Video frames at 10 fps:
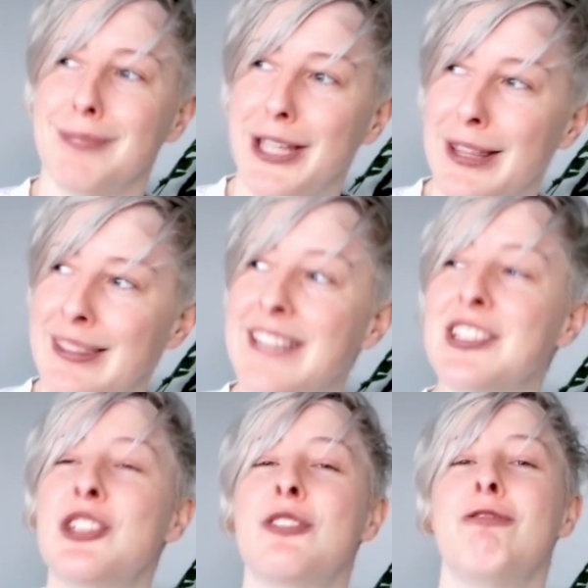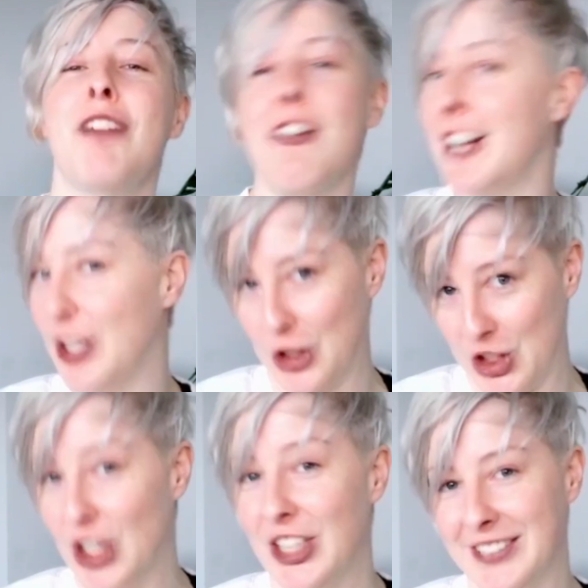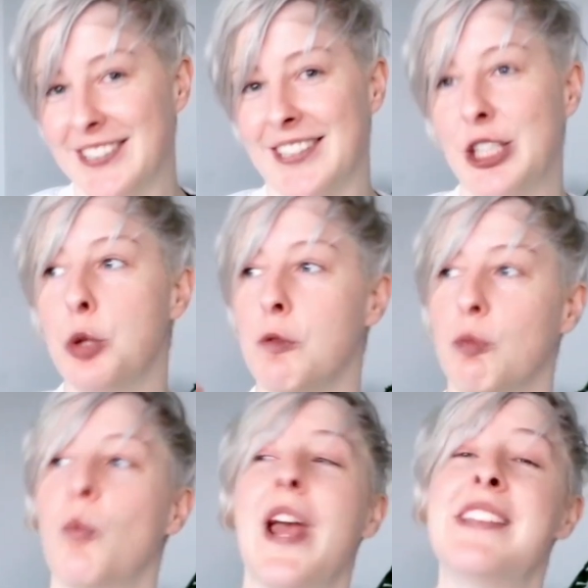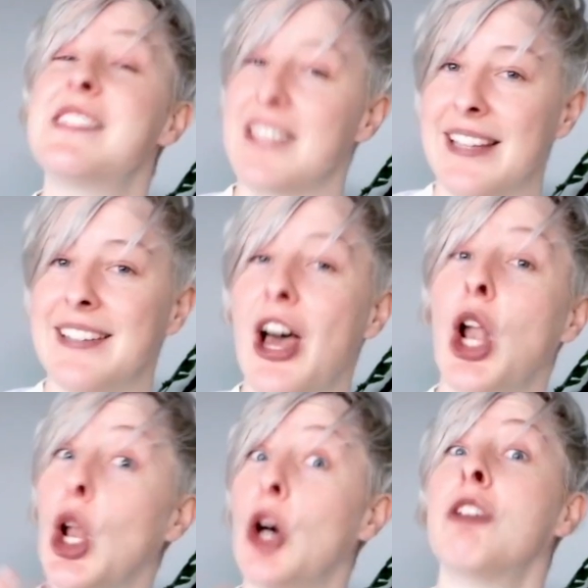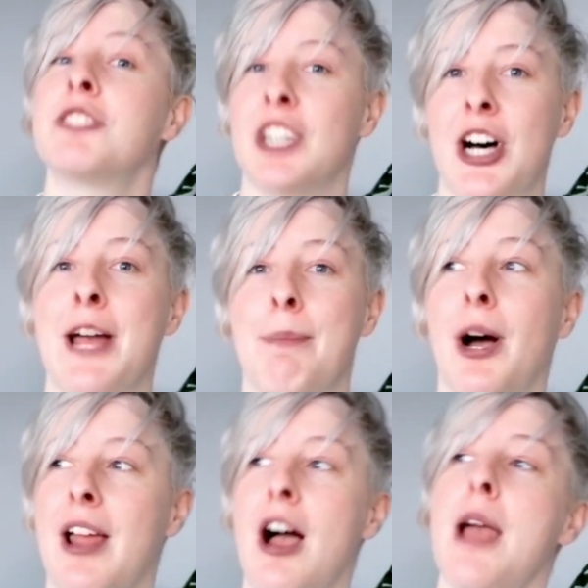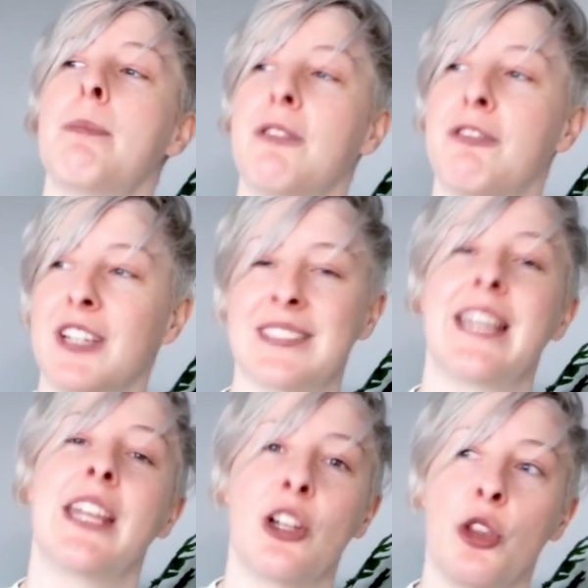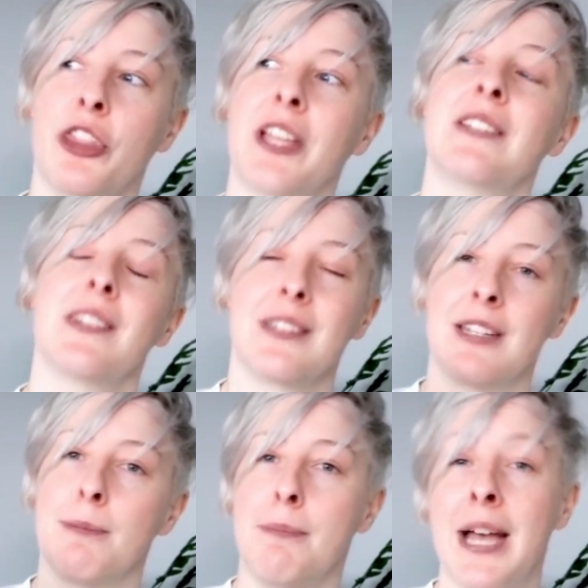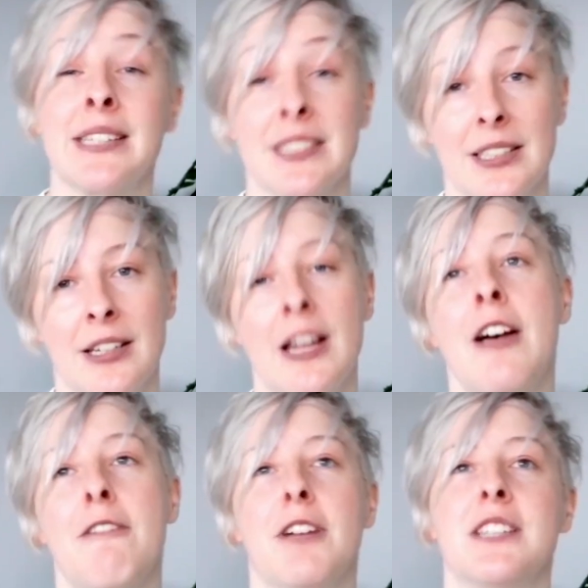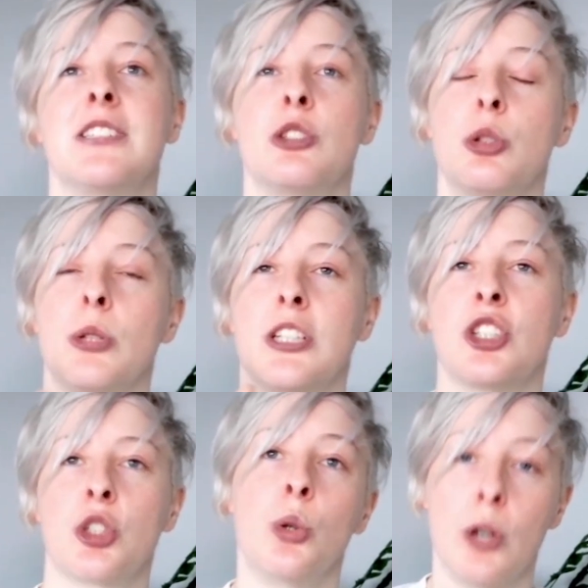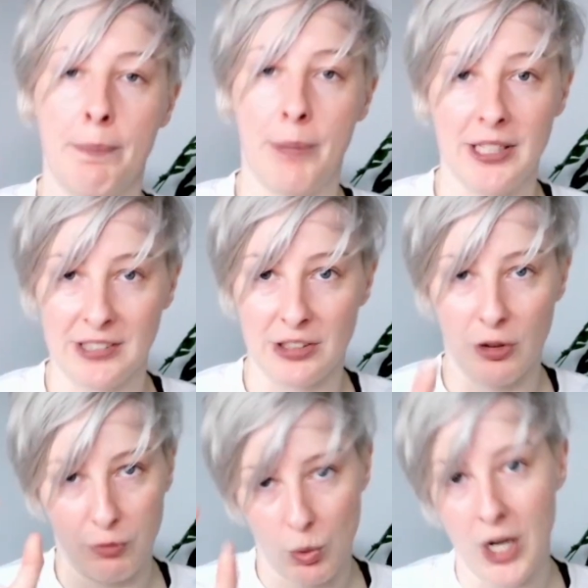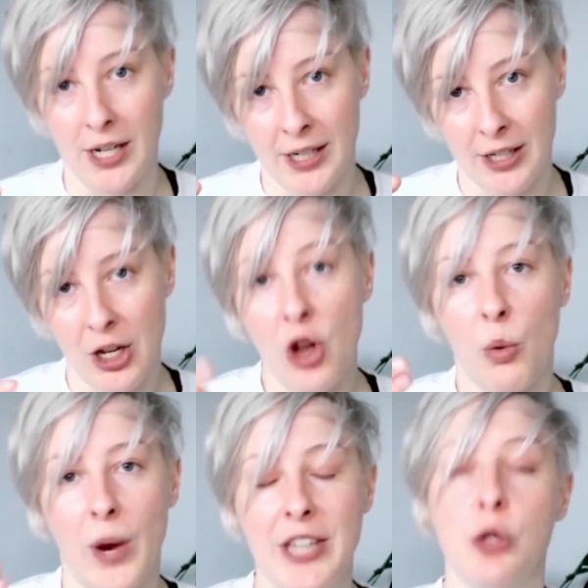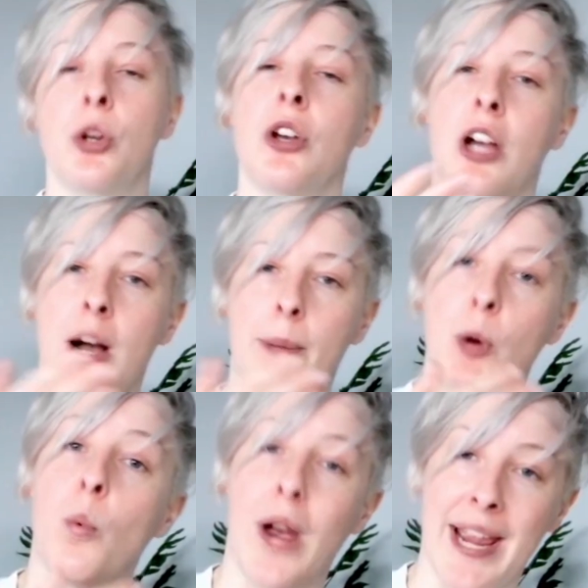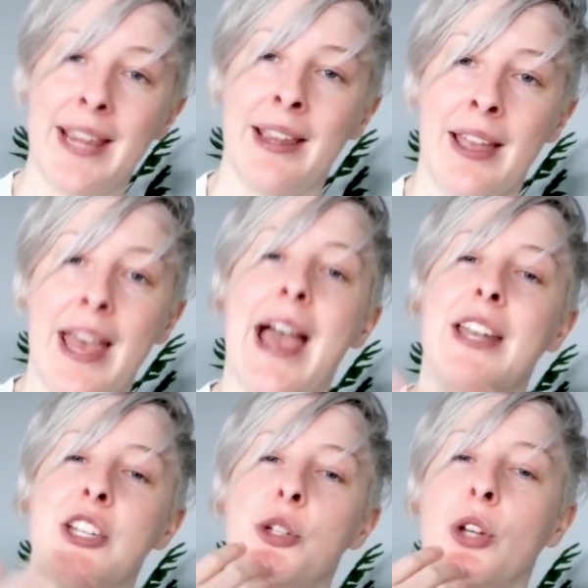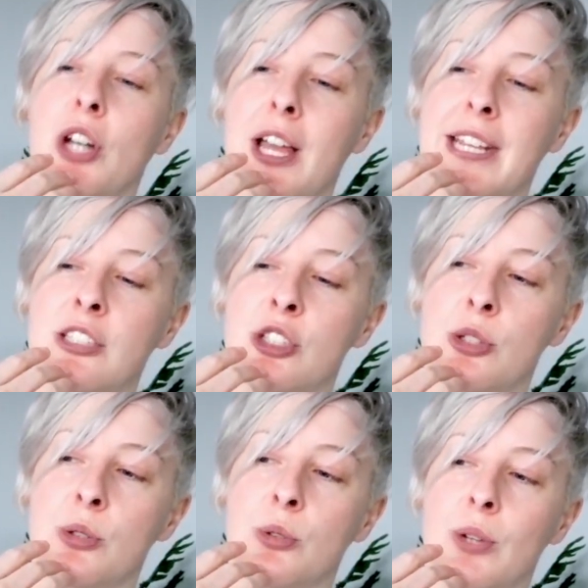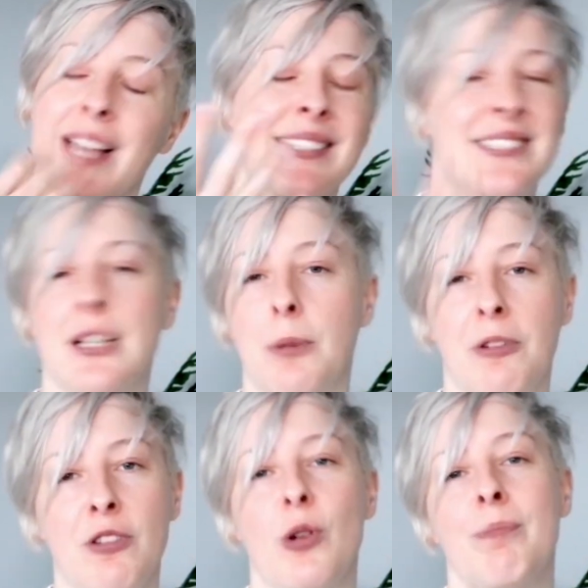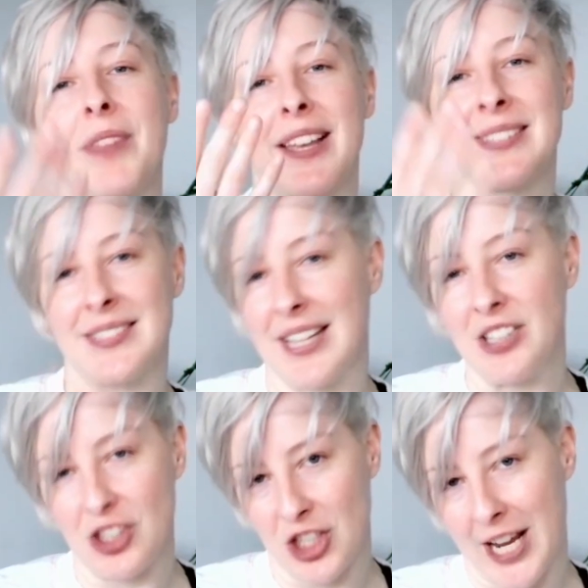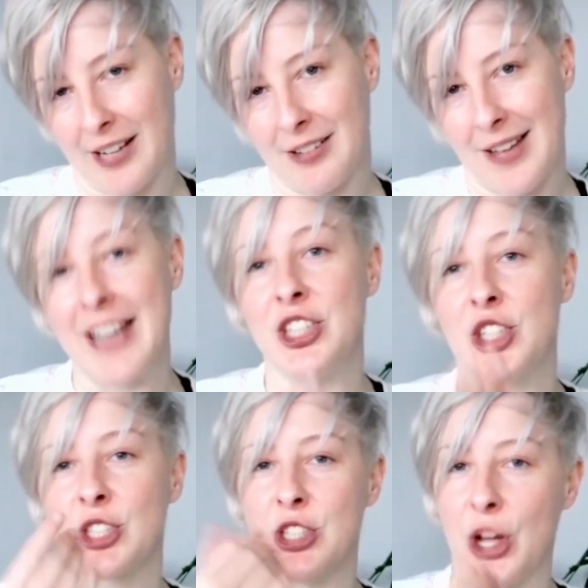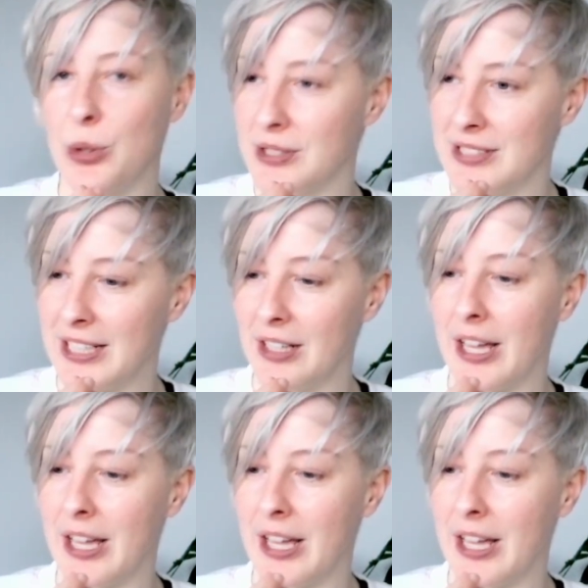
there's a very good chance that you have wasted a lot of time by hyper-fixating on things that didn't matter, versus doing shorter bursts of work where you can come away and you can do, as I said before, a sense check and just noticing,